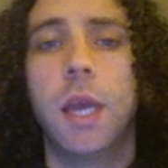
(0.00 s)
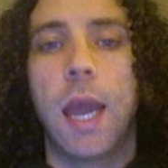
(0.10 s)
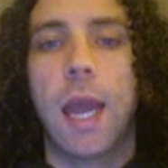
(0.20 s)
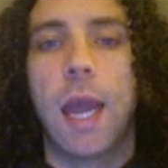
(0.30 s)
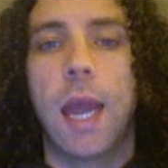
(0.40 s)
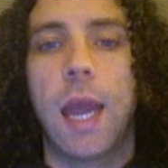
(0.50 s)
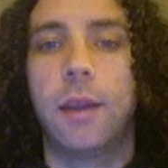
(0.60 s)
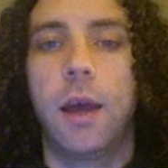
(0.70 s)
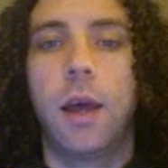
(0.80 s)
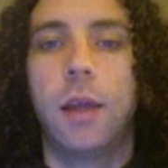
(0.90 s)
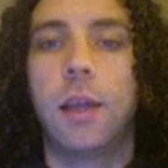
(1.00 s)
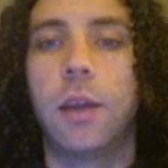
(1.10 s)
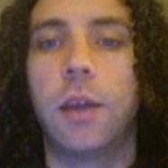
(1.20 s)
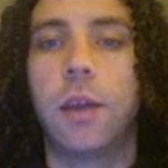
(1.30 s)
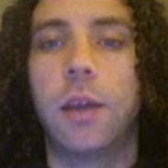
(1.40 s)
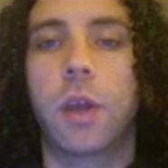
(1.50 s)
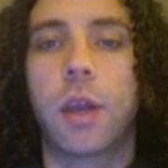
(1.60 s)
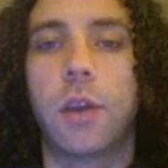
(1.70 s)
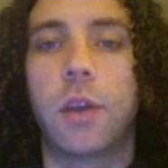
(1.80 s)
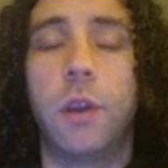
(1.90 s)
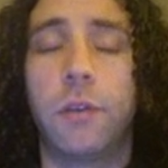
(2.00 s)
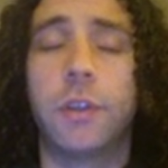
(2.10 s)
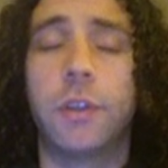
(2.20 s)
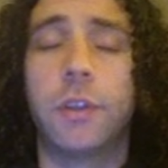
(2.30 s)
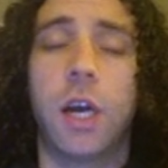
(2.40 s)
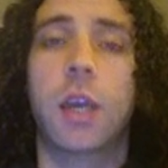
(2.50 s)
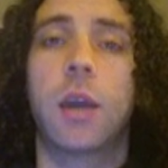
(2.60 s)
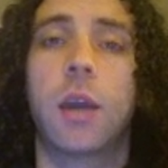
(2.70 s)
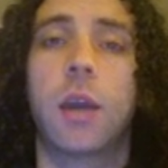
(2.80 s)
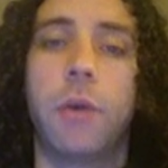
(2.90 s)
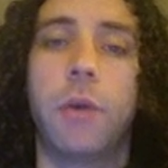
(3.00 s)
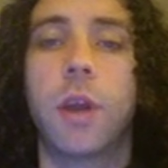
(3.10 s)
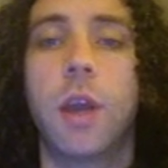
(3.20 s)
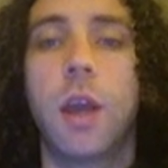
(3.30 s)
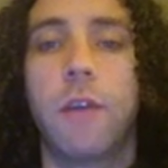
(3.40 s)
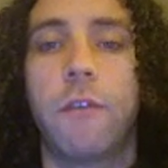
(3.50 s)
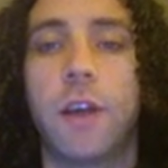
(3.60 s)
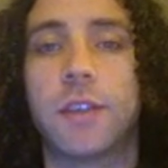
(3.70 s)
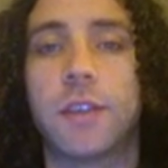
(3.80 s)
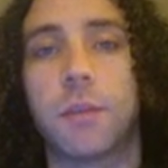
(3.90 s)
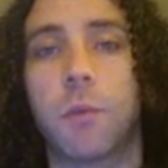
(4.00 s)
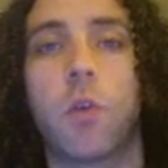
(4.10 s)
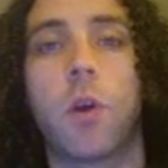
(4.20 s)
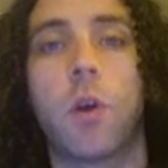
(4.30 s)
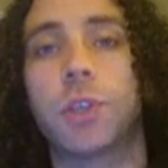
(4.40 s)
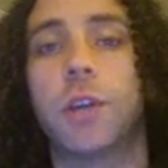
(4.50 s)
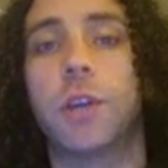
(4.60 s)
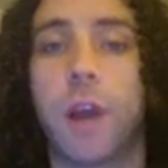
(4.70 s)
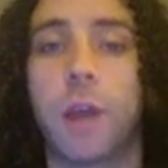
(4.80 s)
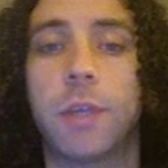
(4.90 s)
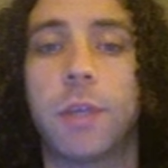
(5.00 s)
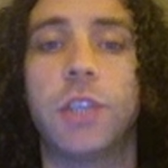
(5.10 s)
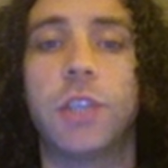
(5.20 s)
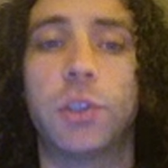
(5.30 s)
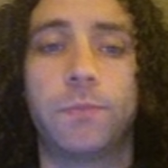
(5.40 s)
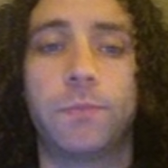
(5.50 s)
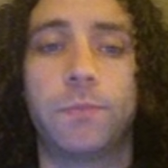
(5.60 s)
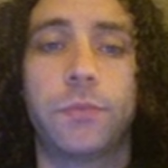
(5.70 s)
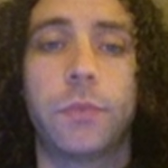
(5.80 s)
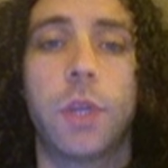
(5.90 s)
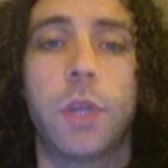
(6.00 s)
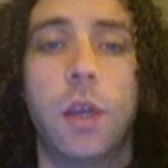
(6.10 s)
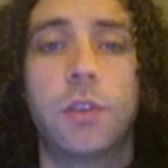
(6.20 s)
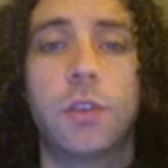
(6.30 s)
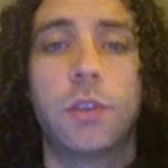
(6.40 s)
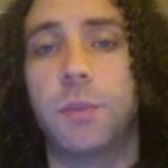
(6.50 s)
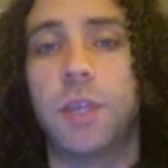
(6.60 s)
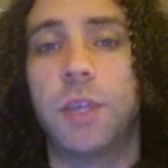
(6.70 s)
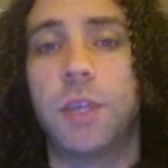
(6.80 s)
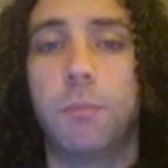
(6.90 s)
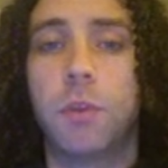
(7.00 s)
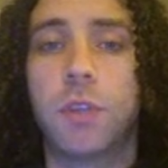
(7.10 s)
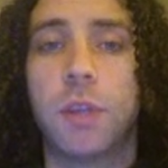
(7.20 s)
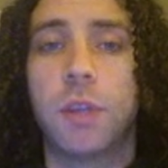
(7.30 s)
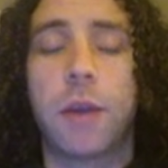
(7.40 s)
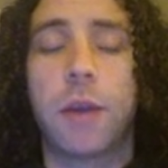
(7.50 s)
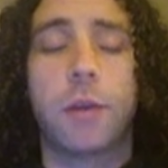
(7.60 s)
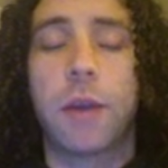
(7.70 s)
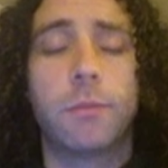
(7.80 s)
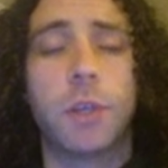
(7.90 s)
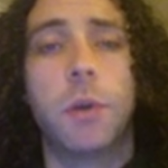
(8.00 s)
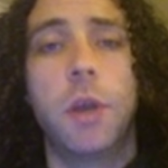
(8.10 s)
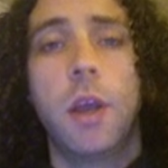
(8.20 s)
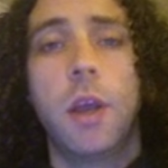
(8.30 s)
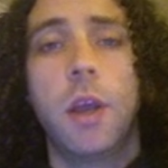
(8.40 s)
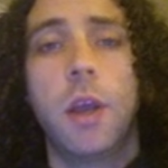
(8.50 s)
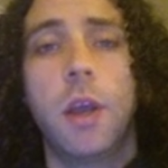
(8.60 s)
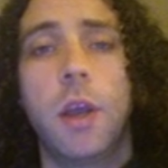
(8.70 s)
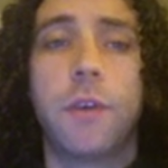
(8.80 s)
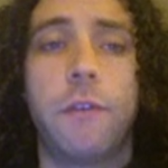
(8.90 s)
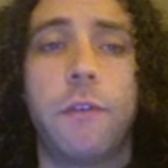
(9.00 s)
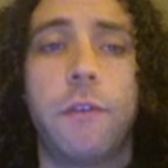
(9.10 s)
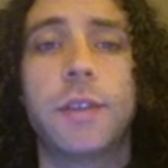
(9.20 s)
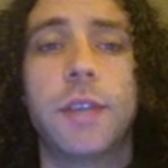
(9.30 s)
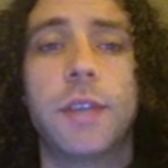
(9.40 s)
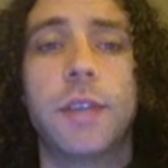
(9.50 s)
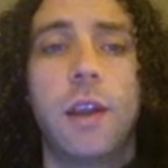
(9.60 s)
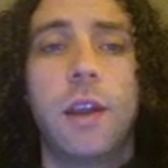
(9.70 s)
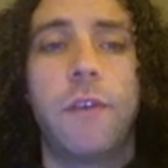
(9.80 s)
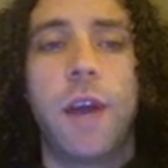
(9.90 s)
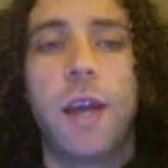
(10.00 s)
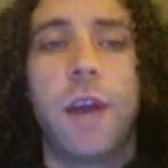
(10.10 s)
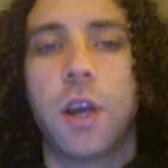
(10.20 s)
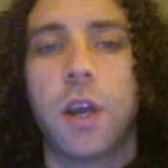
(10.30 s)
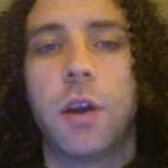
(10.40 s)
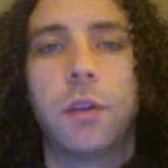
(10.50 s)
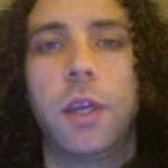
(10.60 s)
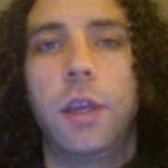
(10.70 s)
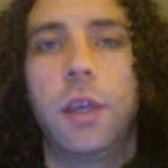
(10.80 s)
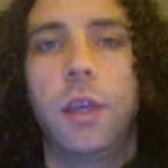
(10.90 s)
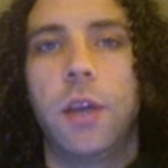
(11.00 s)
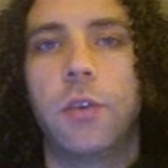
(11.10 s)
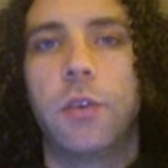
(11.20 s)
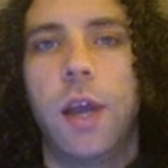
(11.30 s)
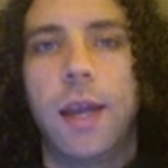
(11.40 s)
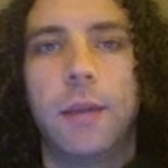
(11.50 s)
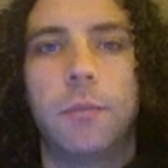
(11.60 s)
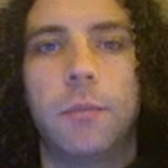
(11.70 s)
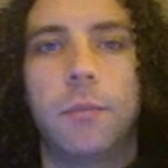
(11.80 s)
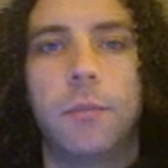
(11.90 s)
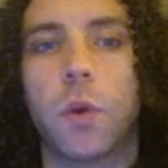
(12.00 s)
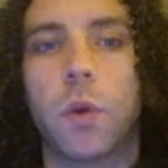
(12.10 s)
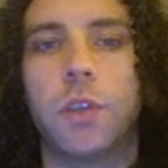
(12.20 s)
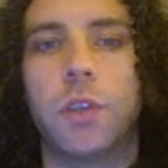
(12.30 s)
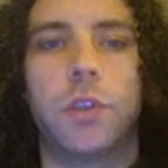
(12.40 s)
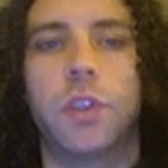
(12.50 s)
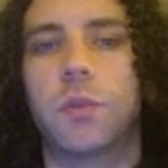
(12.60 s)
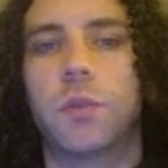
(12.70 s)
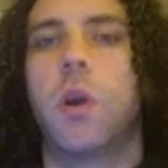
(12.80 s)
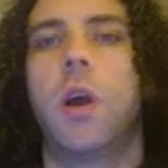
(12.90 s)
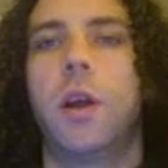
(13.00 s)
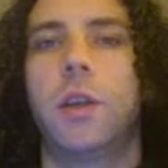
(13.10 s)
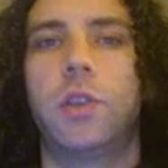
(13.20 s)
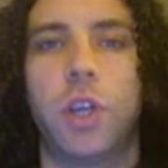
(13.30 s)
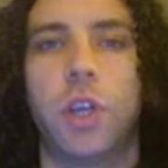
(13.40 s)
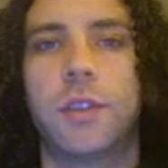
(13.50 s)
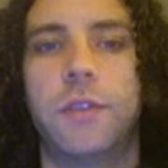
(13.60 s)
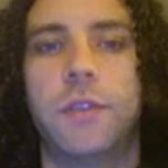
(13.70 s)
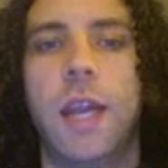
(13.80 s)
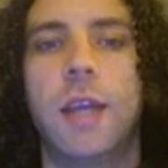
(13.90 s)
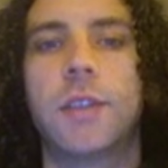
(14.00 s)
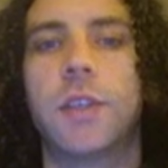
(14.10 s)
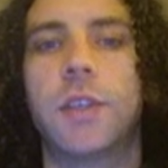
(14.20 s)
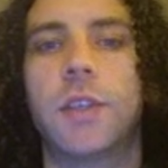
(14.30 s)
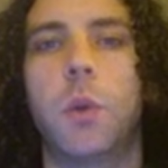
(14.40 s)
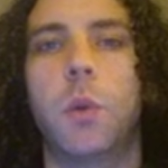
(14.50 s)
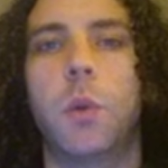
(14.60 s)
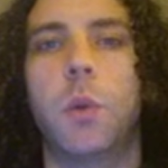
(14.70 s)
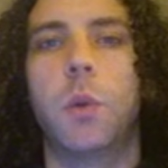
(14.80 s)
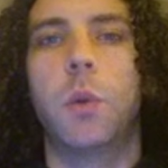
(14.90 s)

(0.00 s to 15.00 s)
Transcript: And later on I'll get into a different talk about file system corruption and fragmentation. So this is mostly background. So first of all, files. The files are the underlying storage for just raw chunks of data. So you want